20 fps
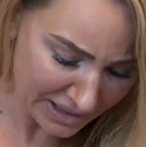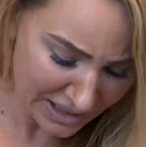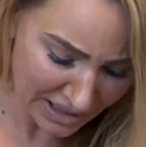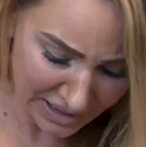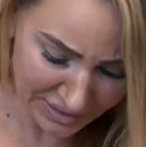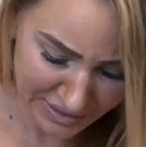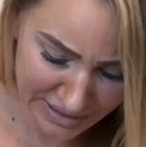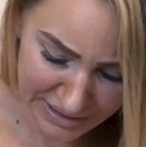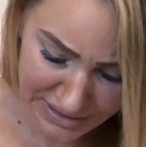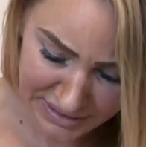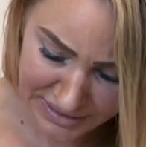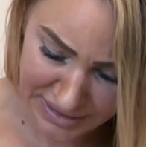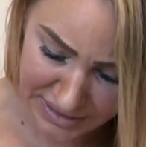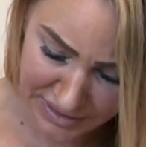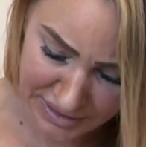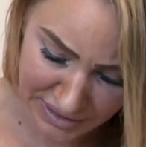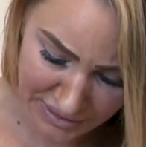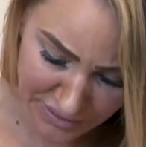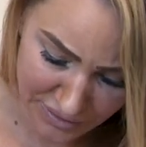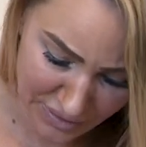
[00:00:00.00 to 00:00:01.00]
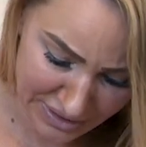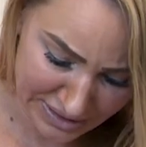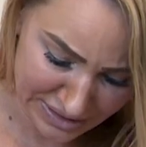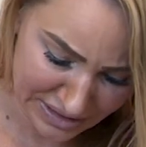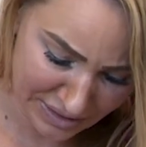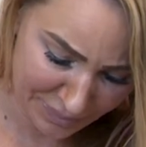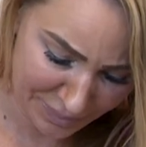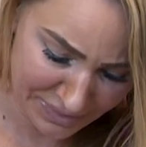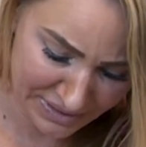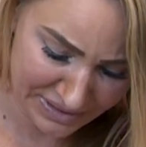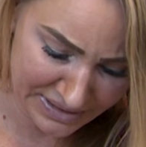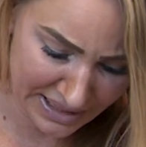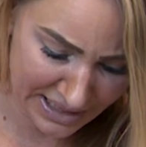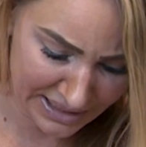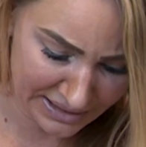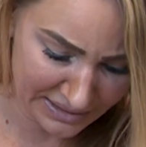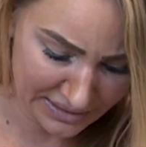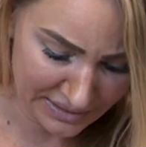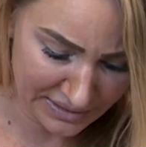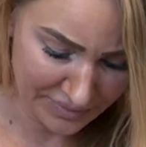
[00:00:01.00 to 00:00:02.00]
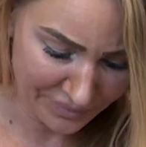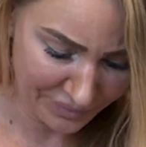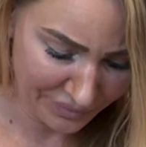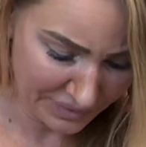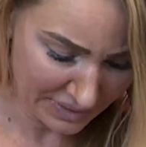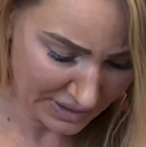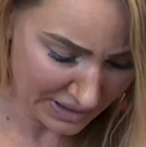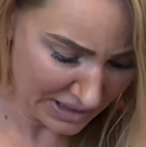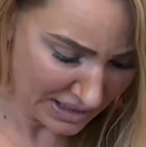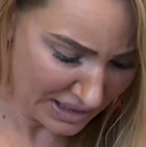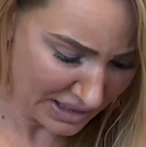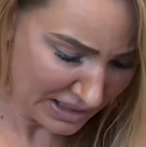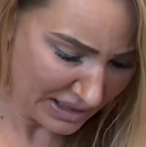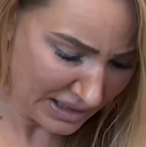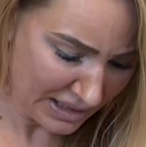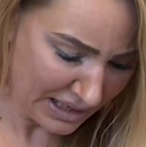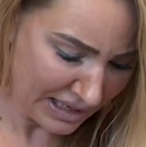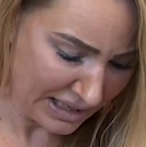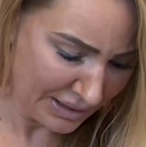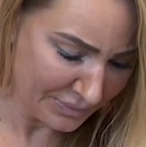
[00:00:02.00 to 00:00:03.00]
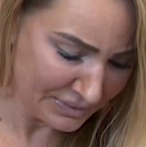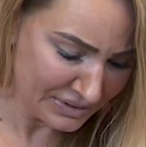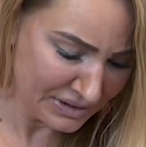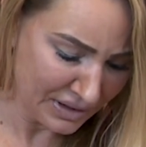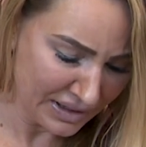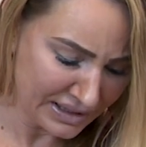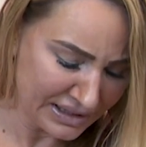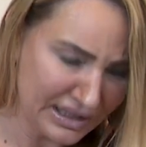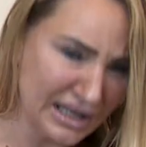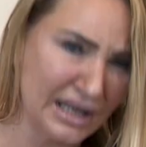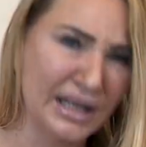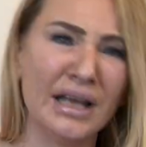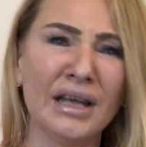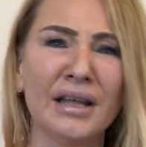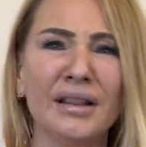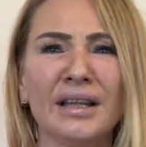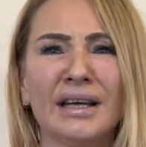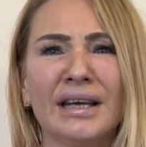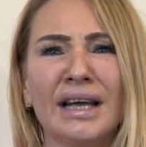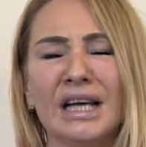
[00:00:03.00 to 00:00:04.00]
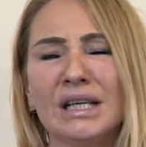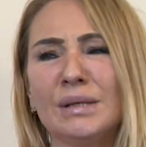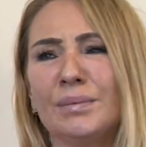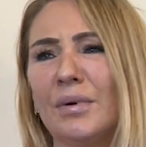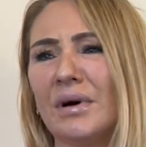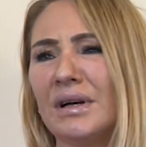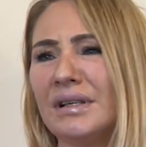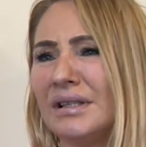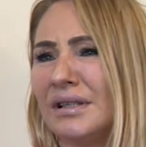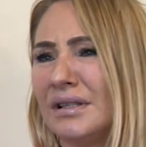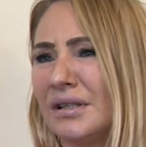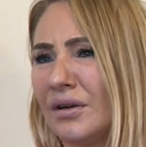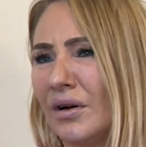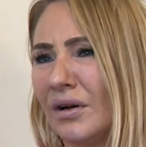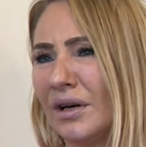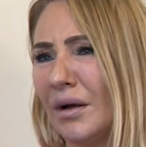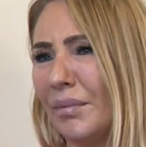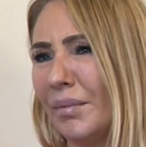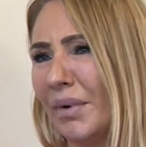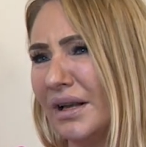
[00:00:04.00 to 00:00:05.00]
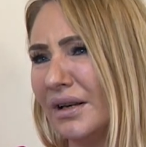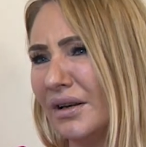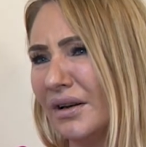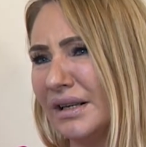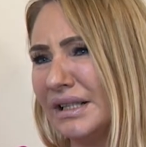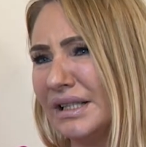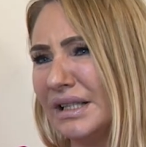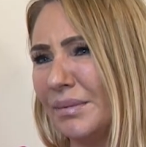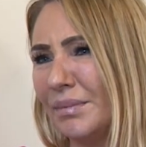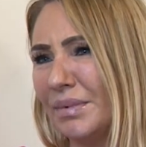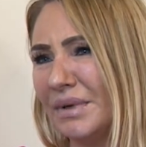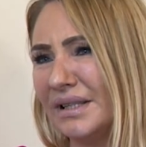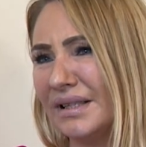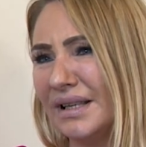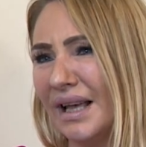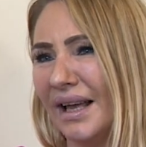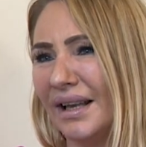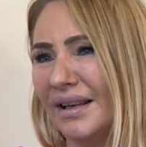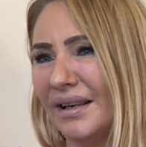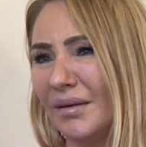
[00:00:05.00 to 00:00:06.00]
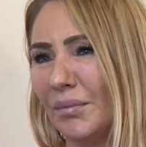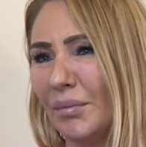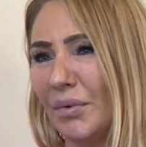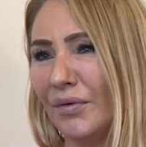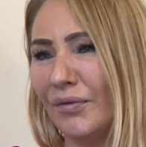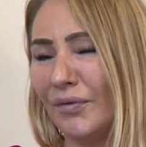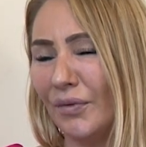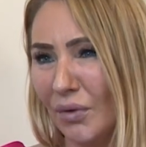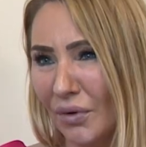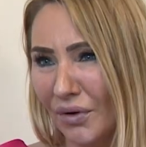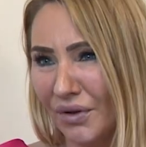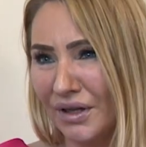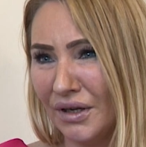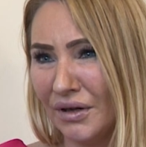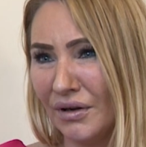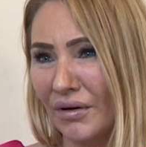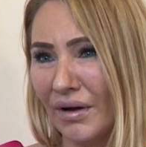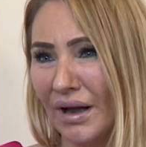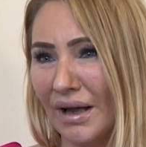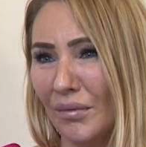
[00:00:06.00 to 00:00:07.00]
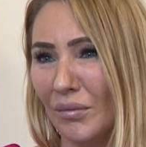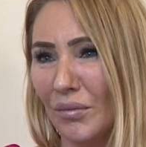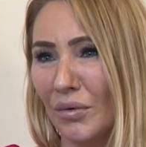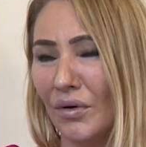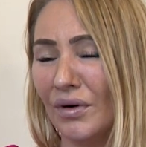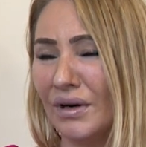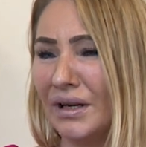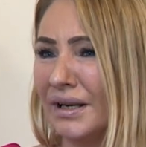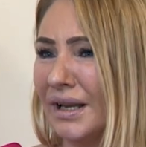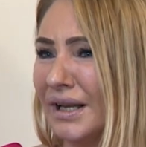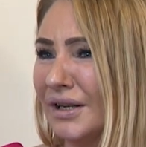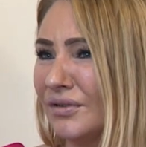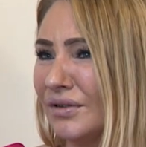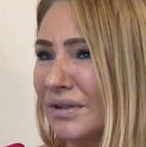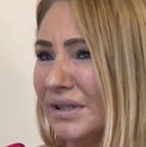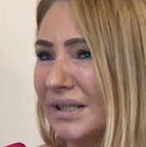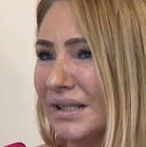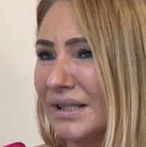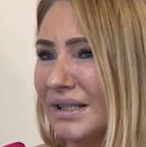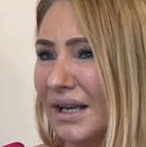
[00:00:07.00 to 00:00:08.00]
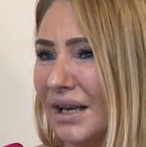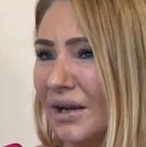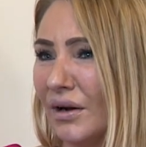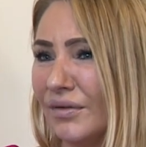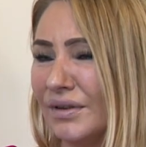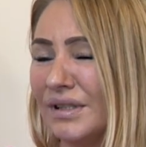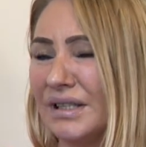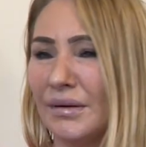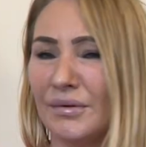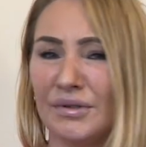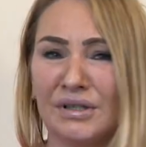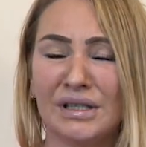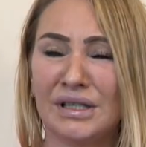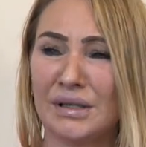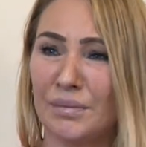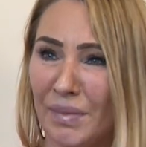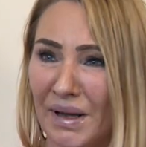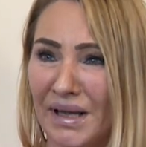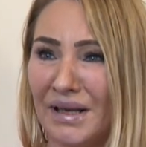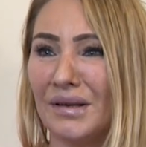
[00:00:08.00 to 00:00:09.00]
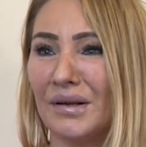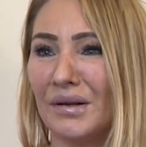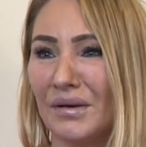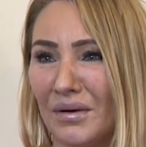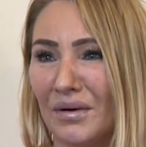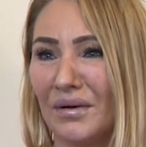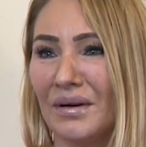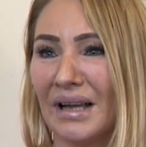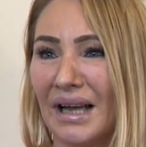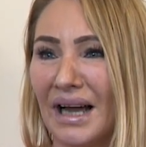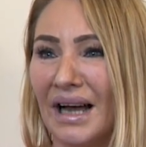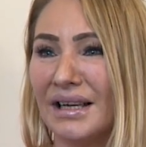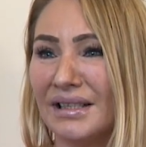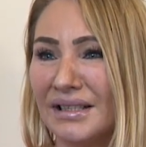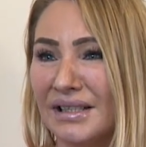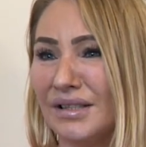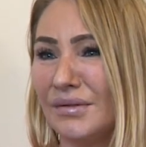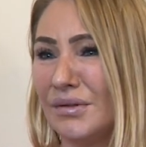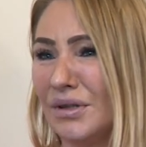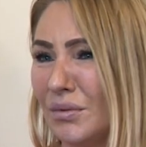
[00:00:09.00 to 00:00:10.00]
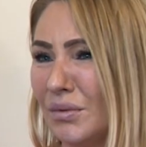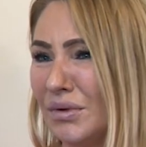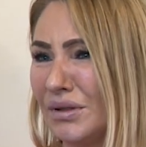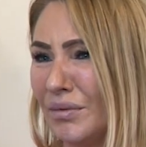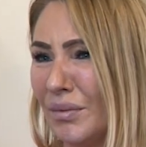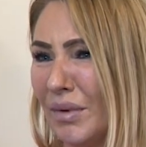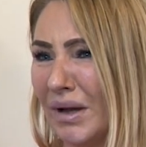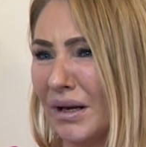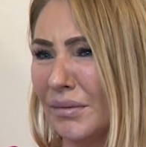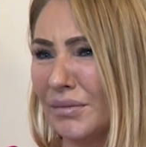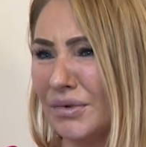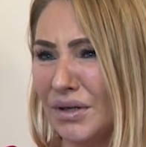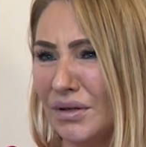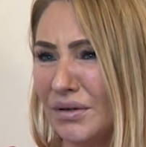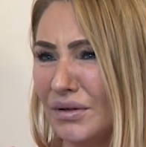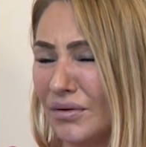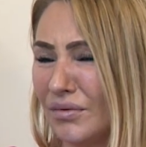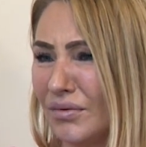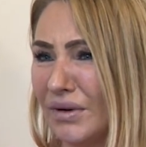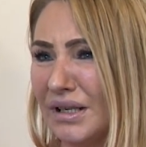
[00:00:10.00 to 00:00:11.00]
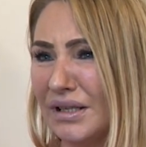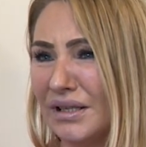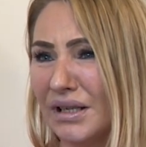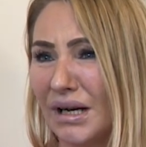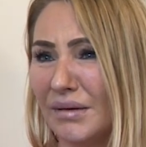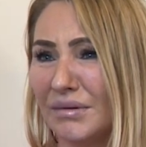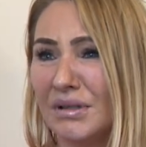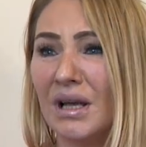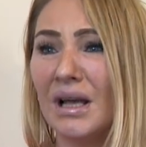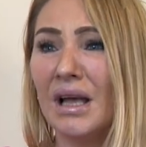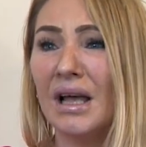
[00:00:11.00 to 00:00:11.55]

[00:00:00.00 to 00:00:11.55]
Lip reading: I think it said that 90%, the gas prices have gone up by 90% before the Ukraine war, and electricity, obviously, which is dependent on gas, went up 2 to 3 times